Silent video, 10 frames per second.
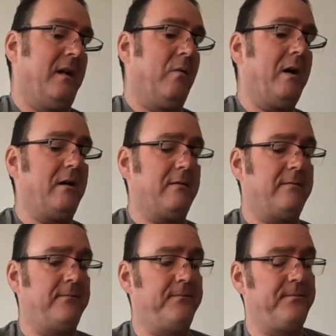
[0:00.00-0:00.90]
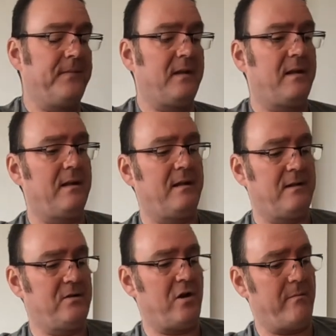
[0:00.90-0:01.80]
Well,
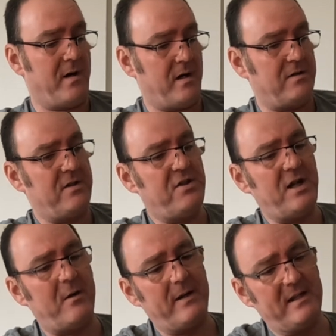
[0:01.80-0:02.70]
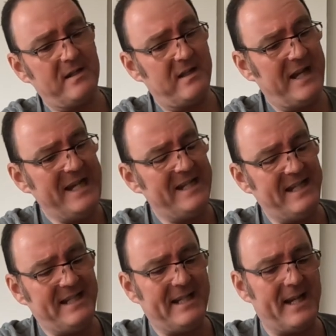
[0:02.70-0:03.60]
top marks to Shoei. Easy
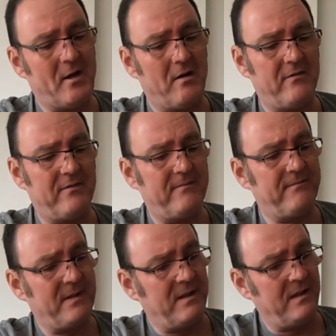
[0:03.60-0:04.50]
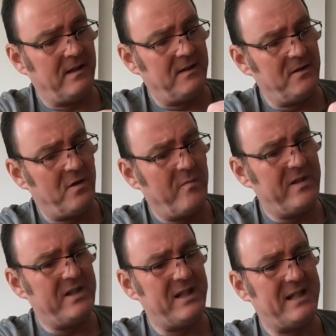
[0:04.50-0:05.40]
to get off, not
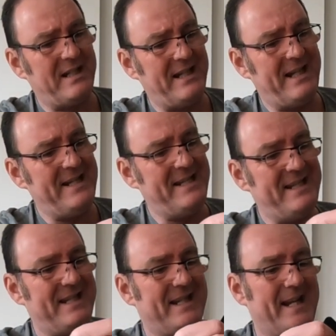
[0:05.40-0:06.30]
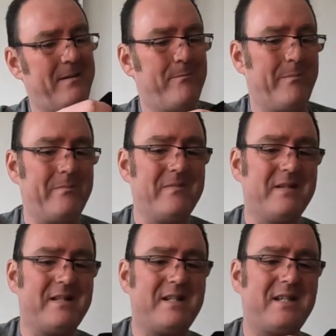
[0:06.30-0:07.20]
particularly easy to get it
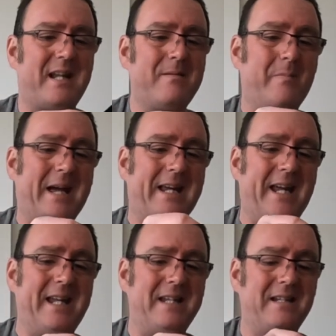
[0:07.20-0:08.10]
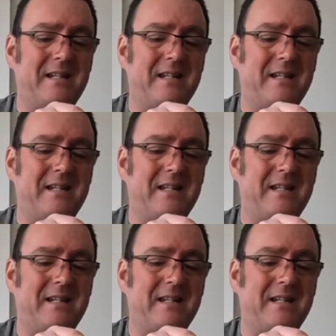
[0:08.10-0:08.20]
to stay back in,